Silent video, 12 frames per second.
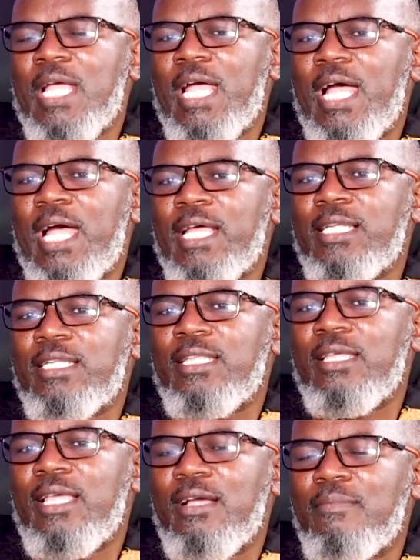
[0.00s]
and the
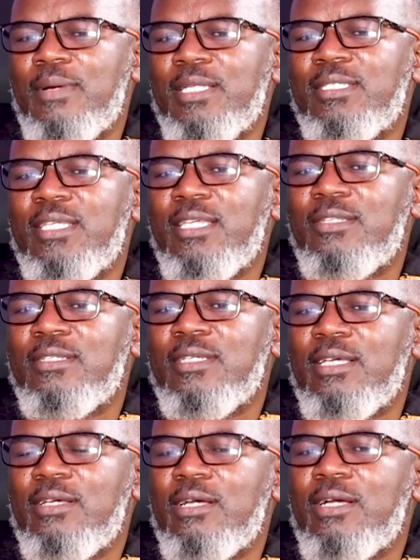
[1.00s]
young man said,
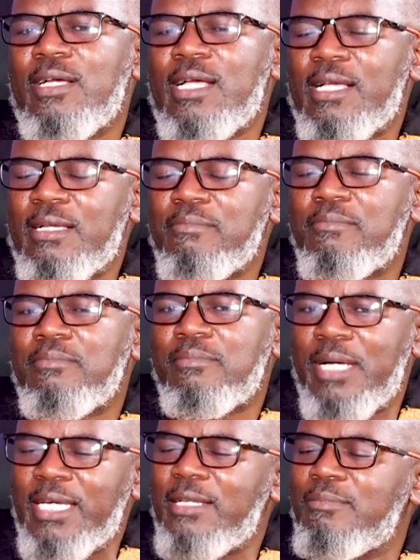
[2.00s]

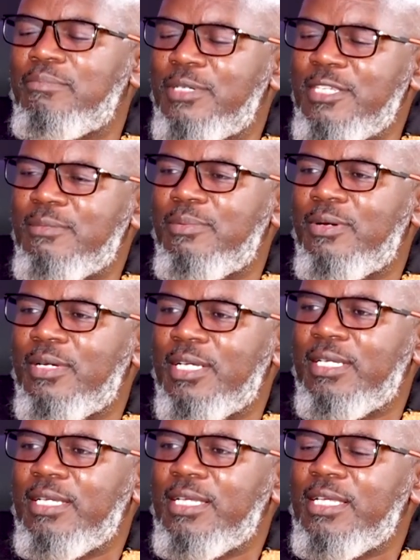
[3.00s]
Madam Principal,
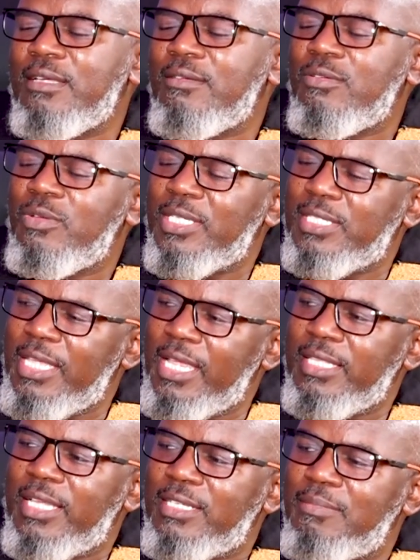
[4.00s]
you are saying
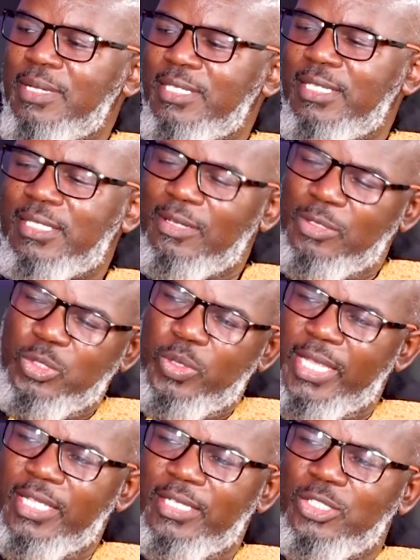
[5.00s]
that my sister was
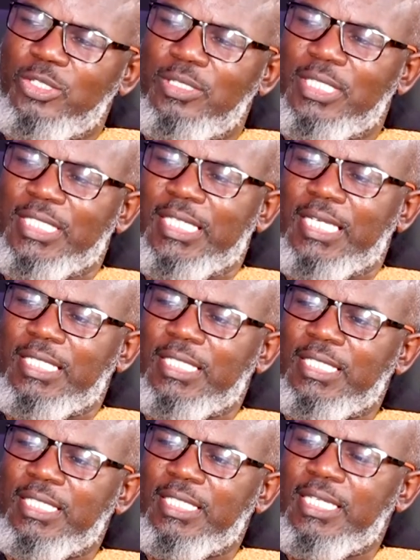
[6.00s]
wearing short skirt.
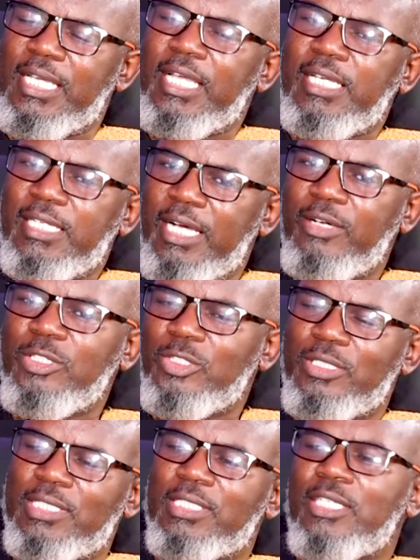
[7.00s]
How
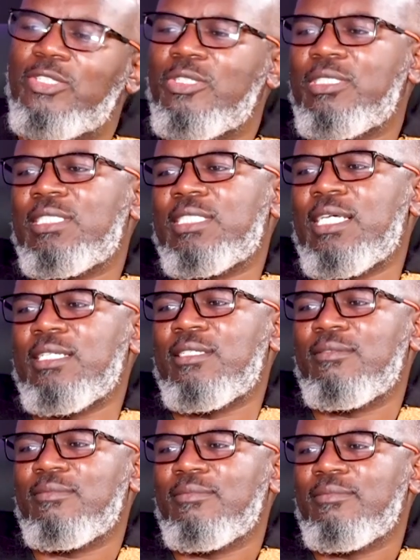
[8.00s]
short is a short skirt?
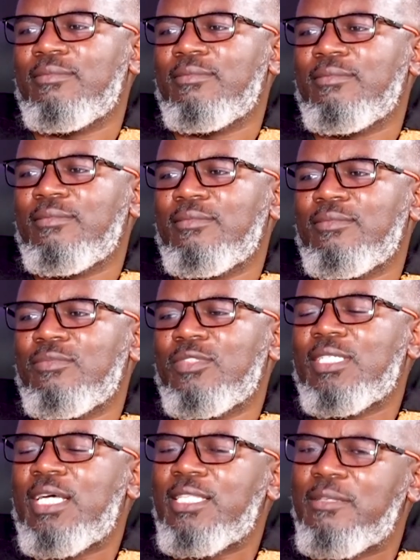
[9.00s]

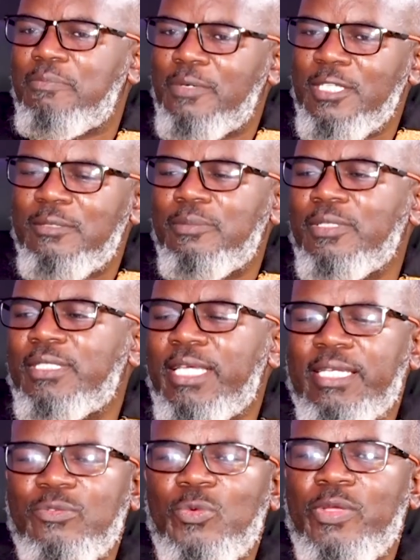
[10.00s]
And the principal
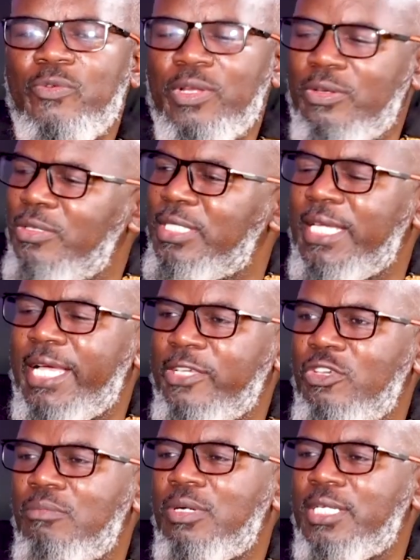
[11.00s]
said, we will not argue
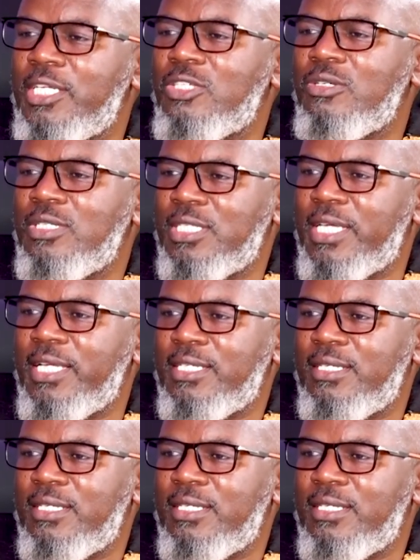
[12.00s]
about a short skirt,